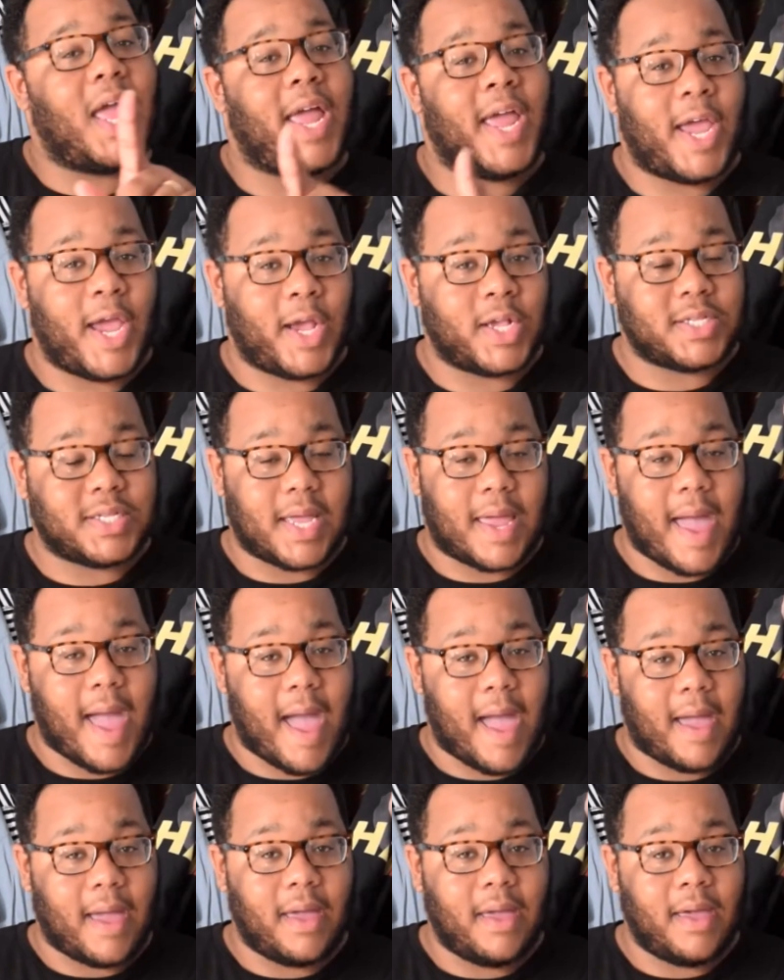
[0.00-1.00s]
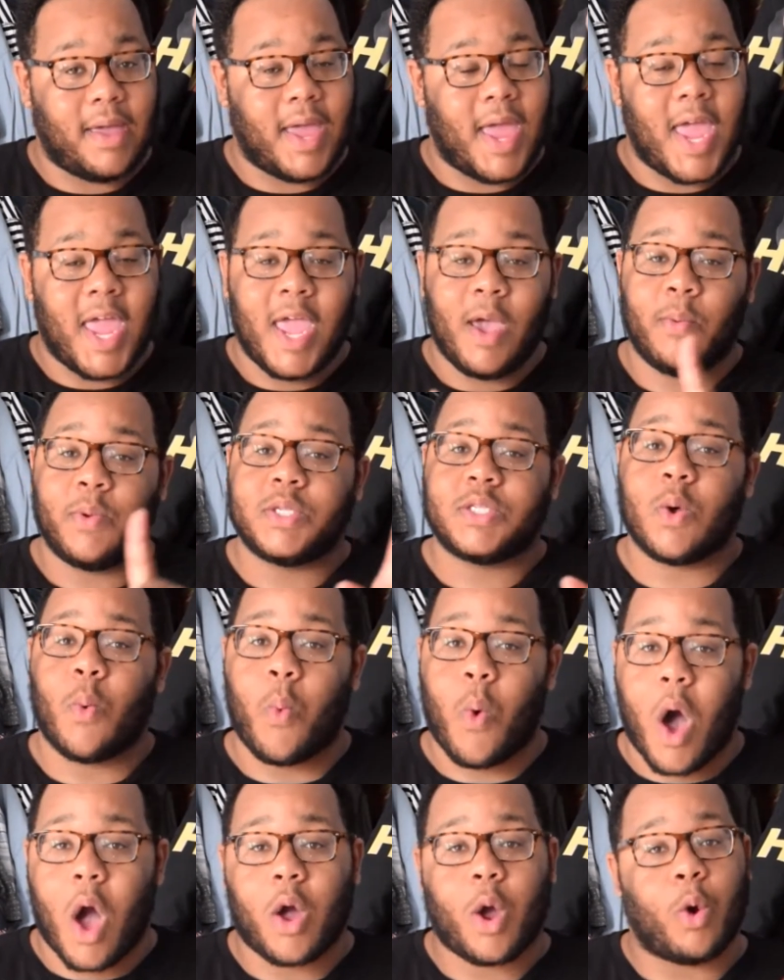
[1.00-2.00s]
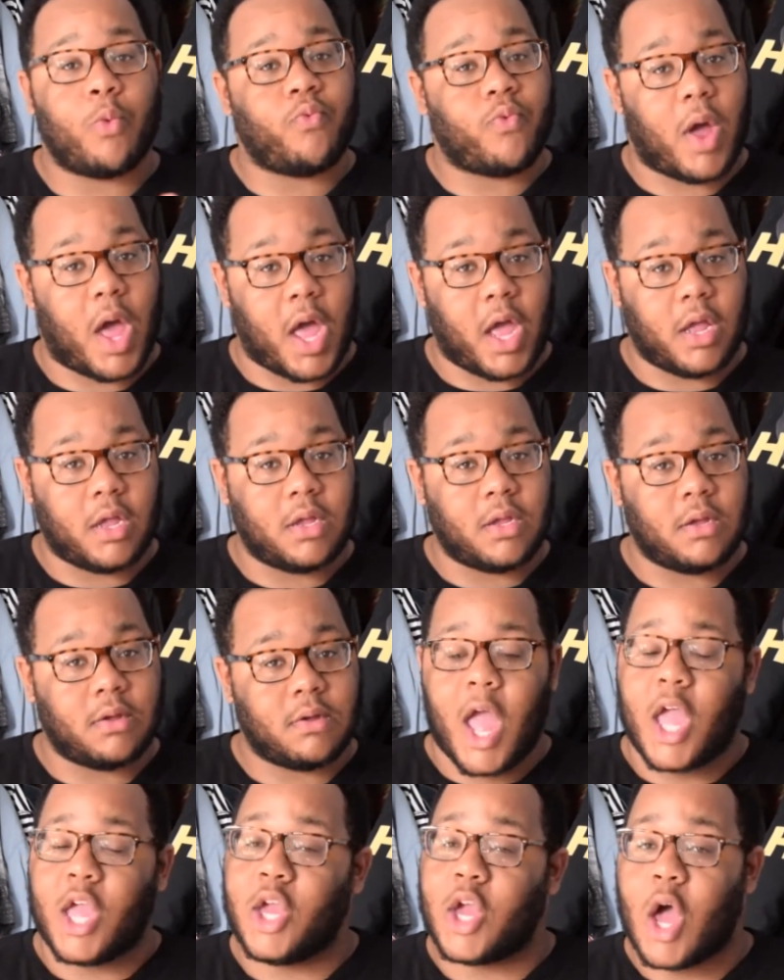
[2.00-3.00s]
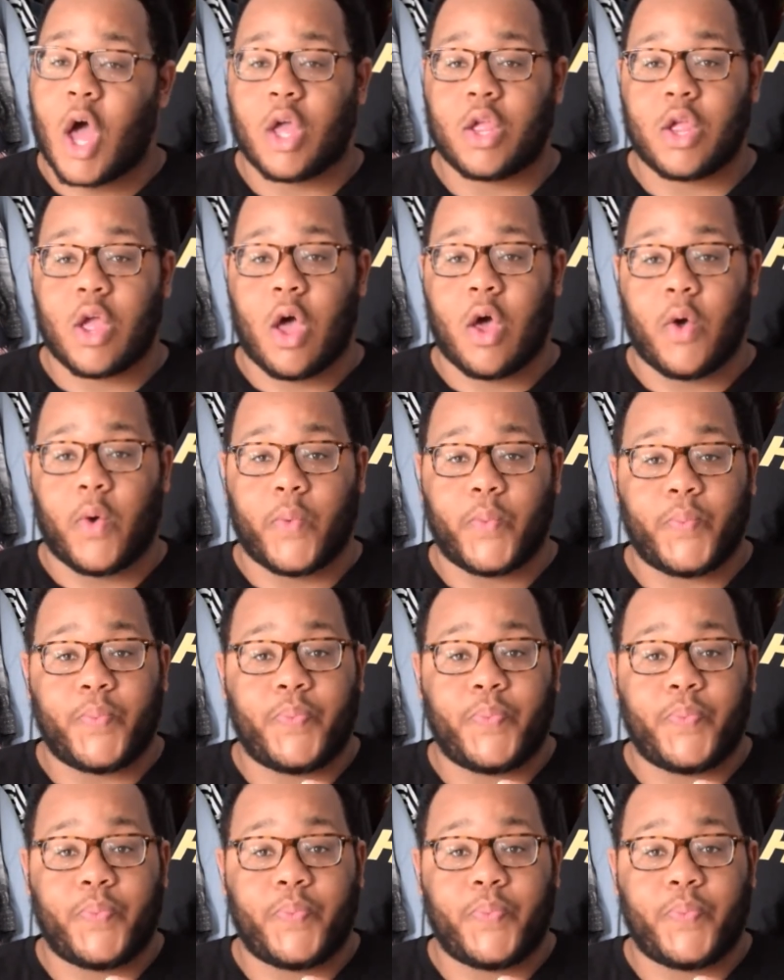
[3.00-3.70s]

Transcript: Here's the gag. It was a walk or run and y'all know